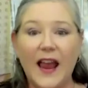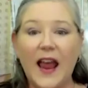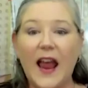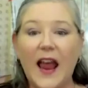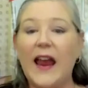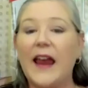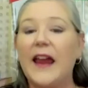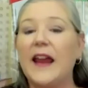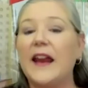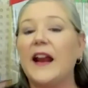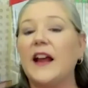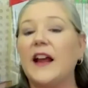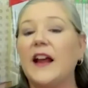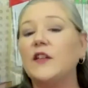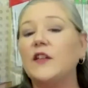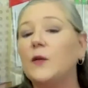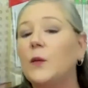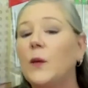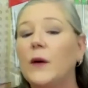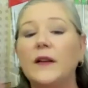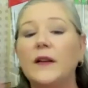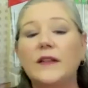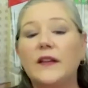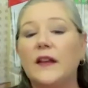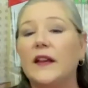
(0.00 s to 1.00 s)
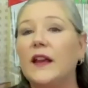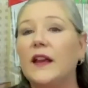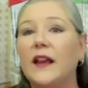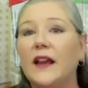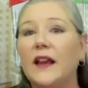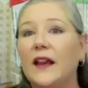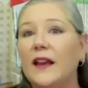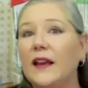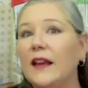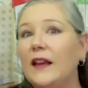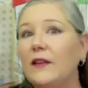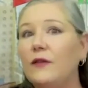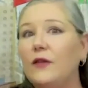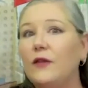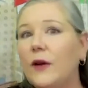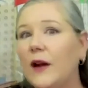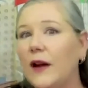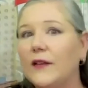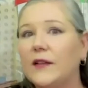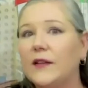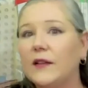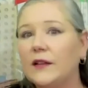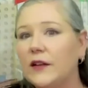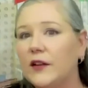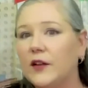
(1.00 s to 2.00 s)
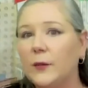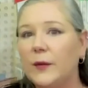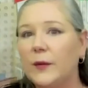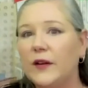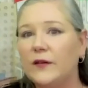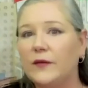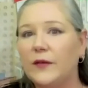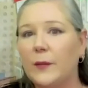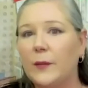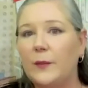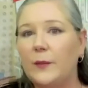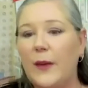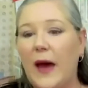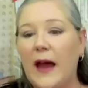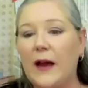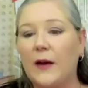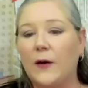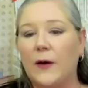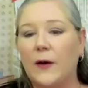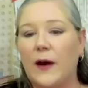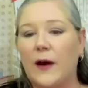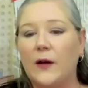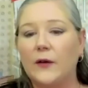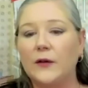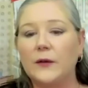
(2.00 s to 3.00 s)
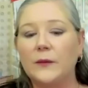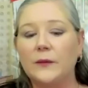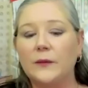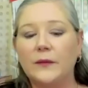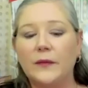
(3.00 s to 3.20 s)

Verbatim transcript: And I just wanted to give you guys a little bit of a background.